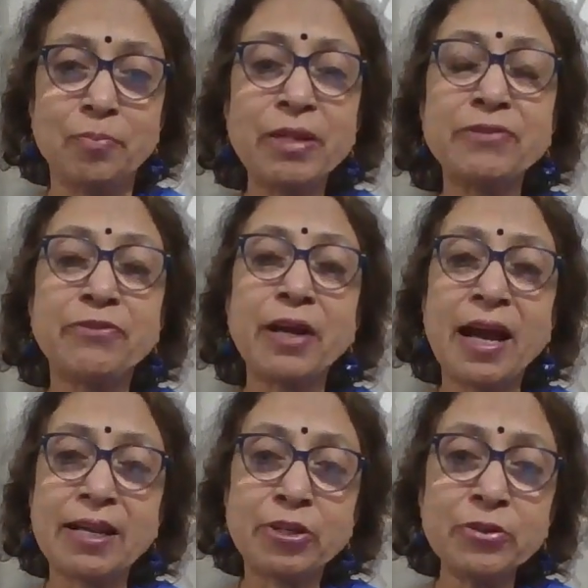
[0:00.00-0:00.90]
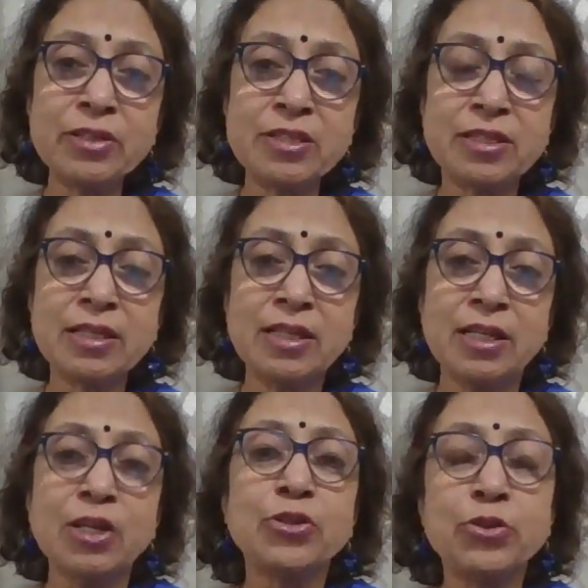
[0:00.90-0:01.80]
But for accuracy,
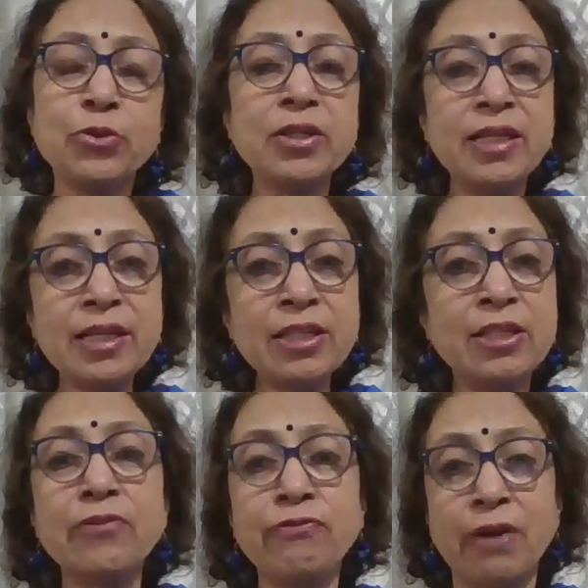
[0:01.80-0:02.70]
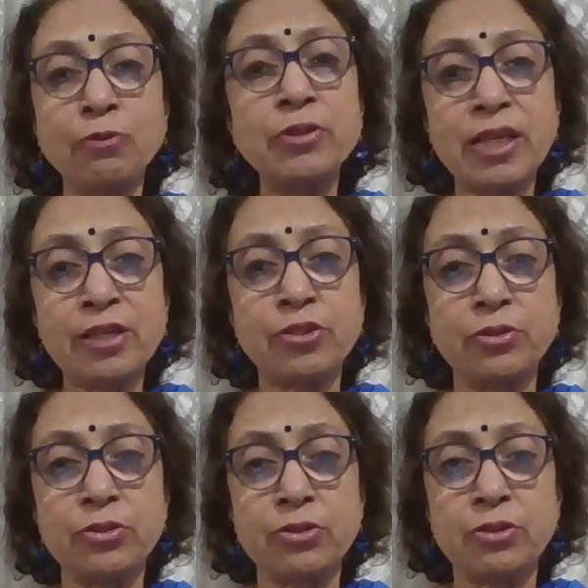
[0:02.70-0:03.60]
you need the
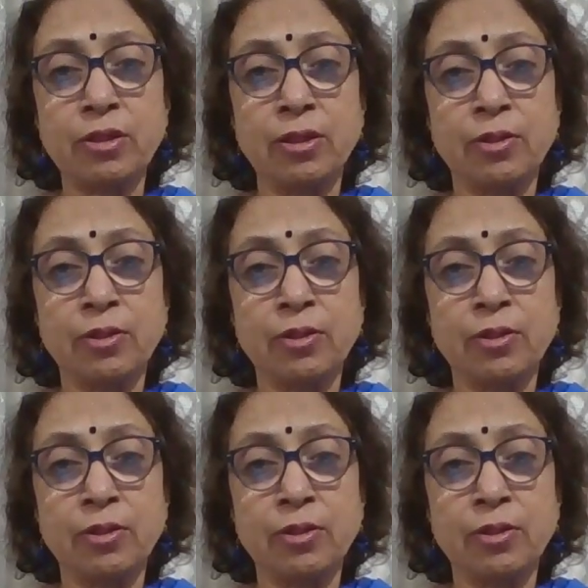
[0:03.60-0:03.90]
foundations.